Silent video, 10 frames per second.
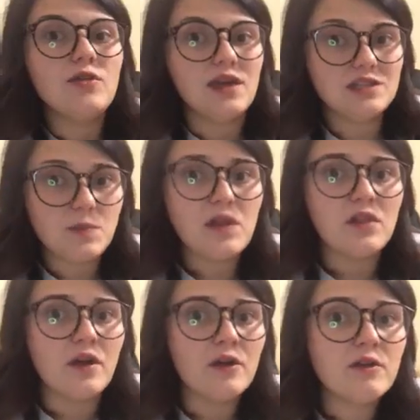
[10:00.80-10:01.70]
things be
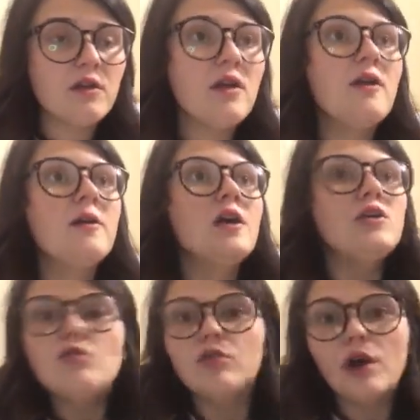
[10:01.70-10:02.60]
learned,
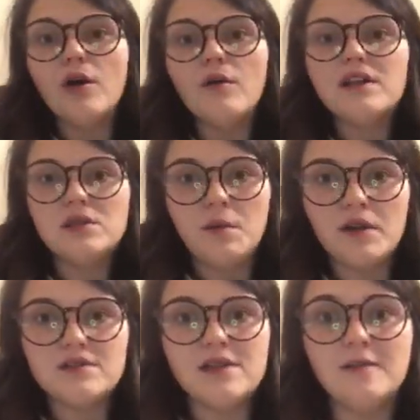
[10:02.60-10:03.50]
you grow as a
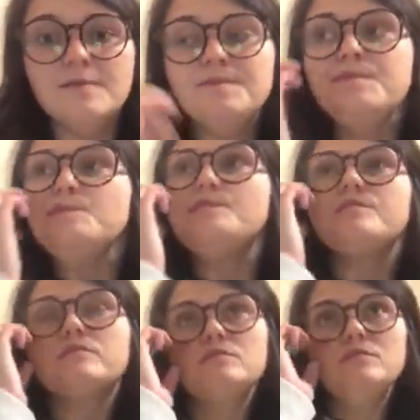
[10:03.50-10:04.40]
person.
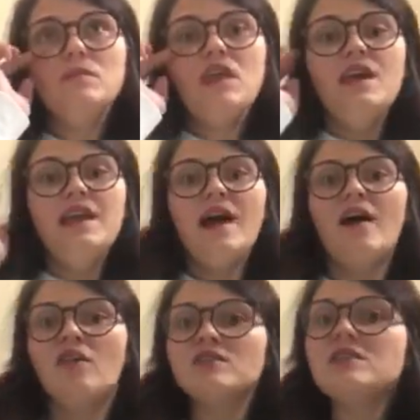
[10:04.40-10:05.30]
And I
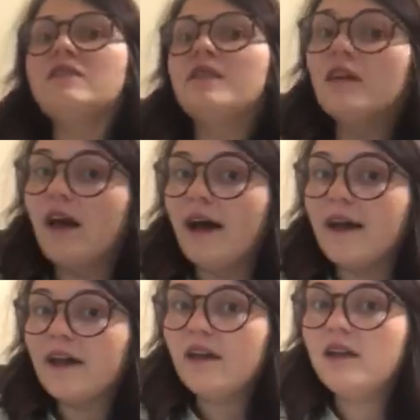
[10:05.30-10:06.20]
honestly feel
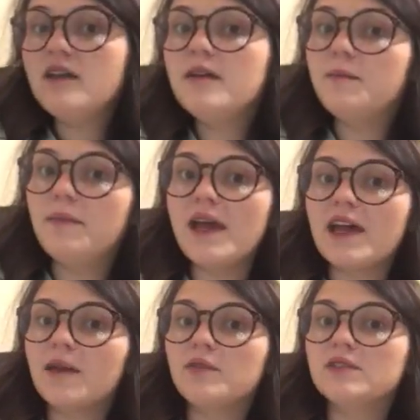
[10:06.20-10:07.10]
like being
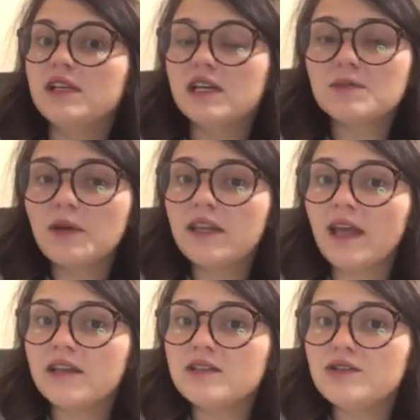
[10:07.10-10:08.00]
able to explain
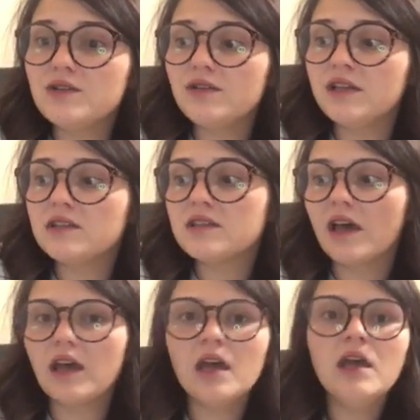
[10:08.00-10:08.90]
that to students,
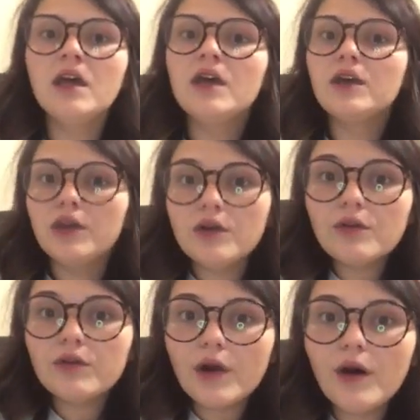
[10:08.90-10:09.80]
like, you'll
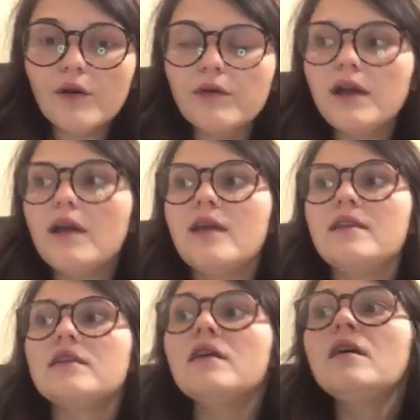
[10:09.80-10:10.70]
grow
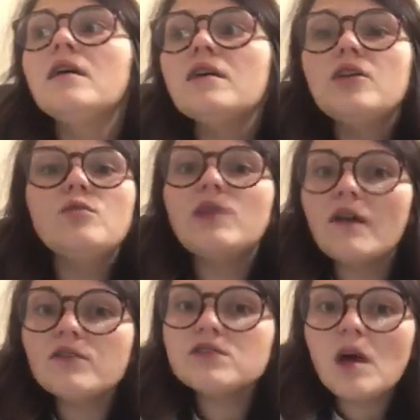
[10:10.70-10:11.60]
and you
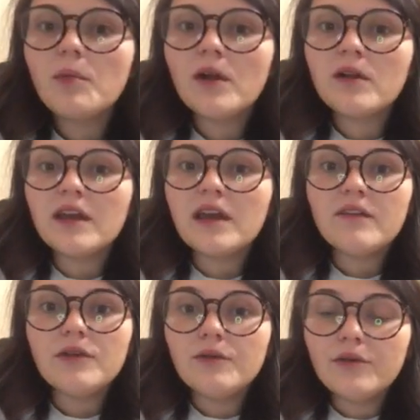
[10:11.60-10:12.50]
never stop learning
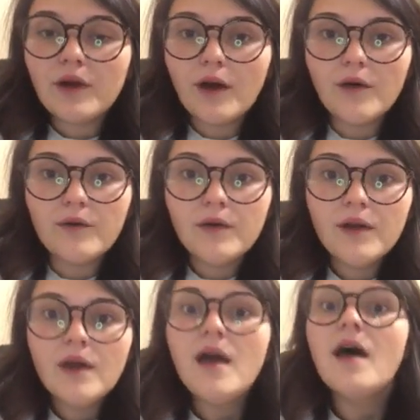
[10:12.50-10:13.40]
if you grow.
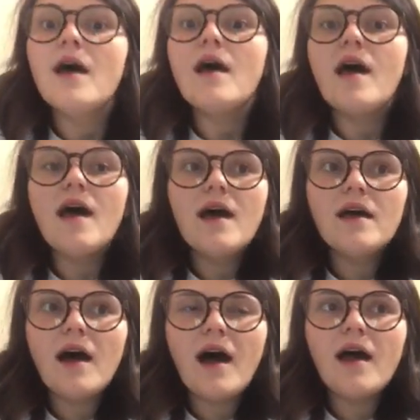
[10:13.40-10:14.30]

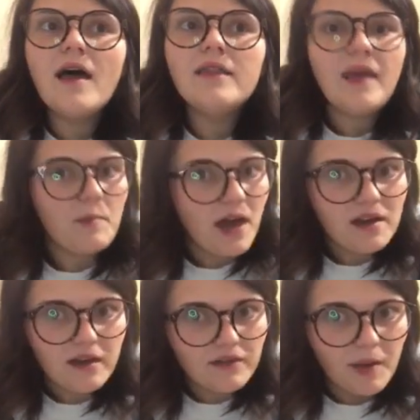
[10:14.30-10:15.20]
And that might
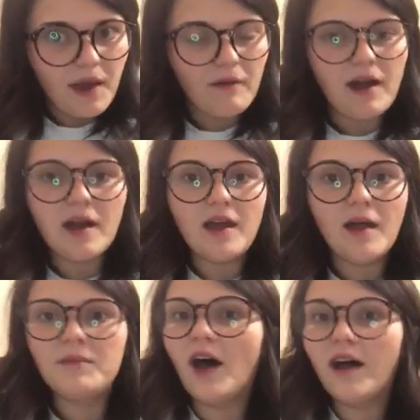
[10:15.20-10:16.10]
not have come out right.
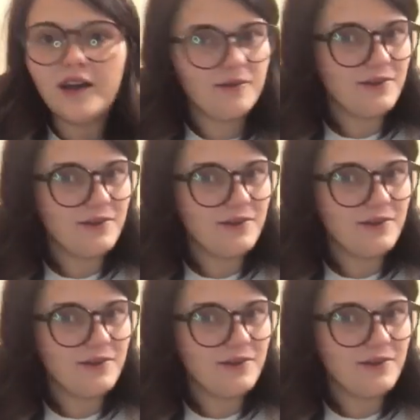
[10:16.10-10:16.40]
I'm not going